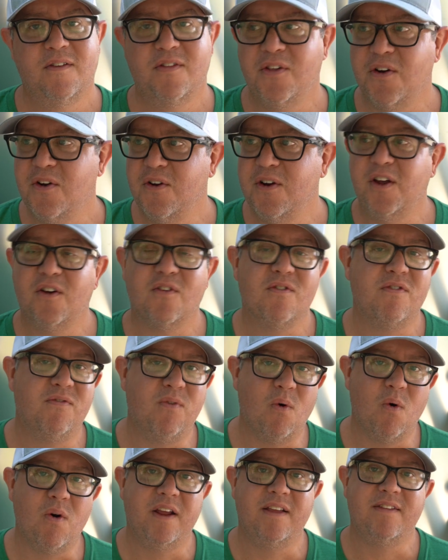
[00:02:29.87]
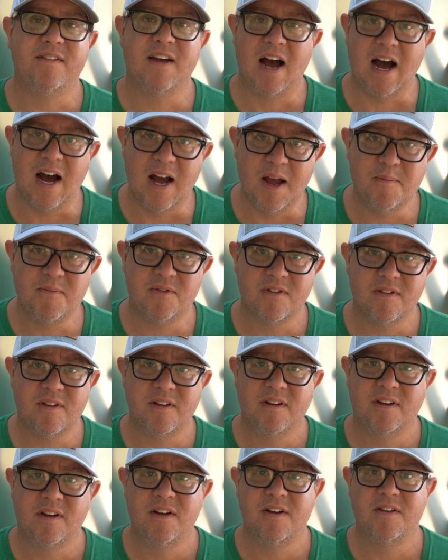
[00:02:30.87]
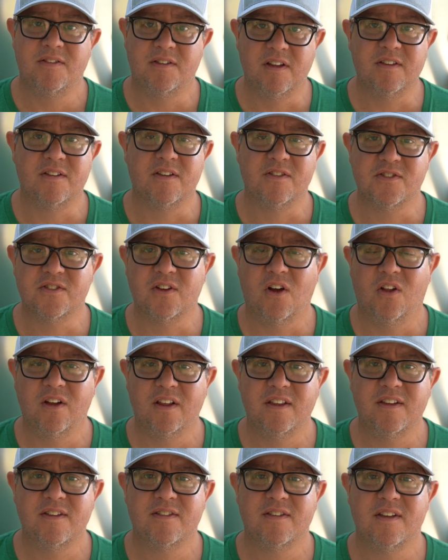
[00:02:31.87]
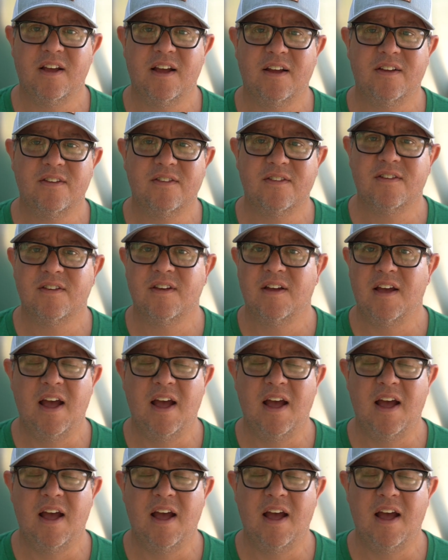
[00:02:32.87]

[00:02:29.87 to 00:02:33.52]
30 or 40 times since installing these things,